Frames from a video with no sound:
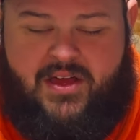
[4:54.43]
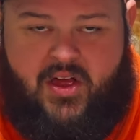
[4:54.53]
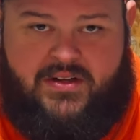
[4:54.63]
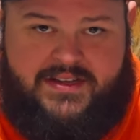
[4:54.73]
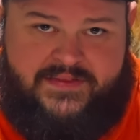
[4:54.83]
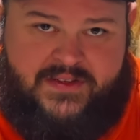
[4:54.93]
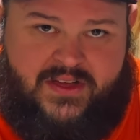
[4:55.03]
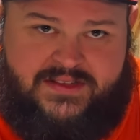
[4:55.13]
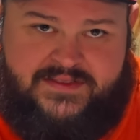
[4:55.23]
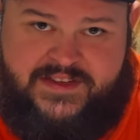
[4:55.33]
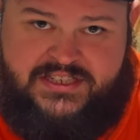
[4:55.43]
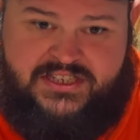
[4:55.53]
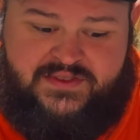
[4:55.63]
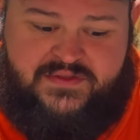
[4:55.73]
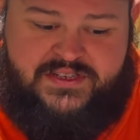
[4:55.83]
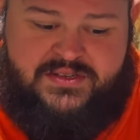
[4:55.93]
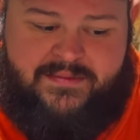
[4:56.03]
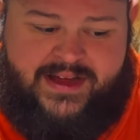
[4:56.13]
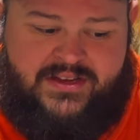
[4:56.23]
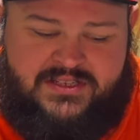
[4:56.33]
are difficult to fish if you fish them
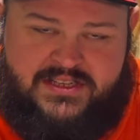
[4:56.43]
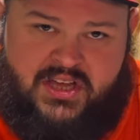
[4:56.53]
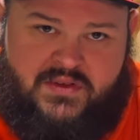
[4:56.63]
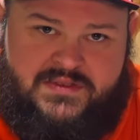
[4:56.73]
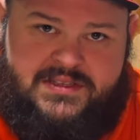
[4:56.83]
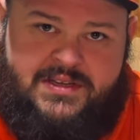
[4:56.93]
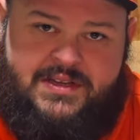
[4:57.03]
by yourselves.